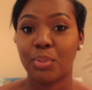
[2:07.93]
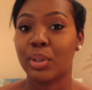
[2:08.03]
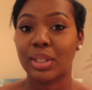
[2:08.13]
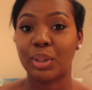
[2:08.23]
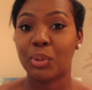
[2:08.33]
It
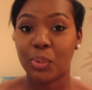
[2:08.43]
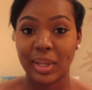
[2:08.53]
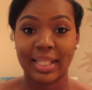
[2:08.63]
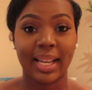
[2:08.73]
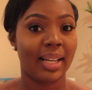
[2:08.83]
wasn't
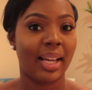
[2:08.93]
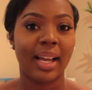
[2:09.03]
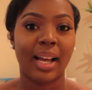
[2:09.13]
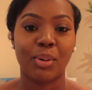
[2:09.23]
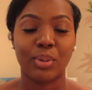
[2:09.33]
always like
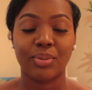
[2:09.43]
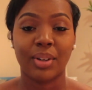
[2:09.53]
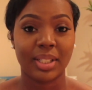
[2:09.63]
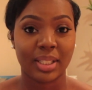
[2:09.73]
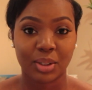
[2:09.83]
that. I was
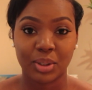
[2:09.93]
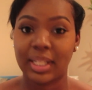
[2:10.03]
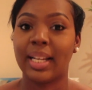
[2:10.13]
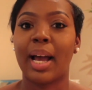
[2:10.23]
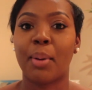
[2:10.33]
very
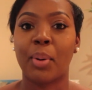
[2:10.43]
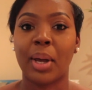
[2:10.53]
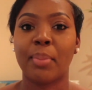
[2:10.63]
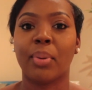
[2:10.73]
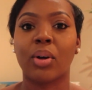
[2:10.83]
discontent at that
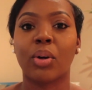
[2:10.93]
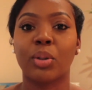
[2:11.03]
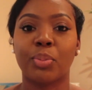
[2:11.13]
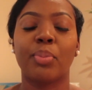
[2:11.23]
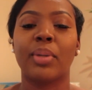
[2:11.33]
point, but
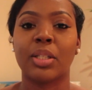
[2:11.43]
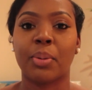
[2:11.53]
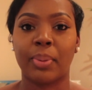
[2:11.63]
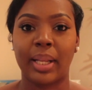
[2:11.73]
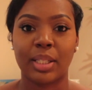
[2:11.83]
God brought me
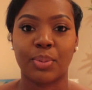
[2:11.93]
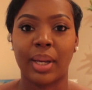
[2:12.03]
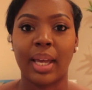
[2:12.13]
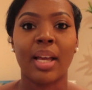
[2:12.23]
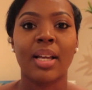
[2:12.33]
to a place
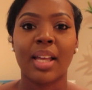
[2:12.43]
where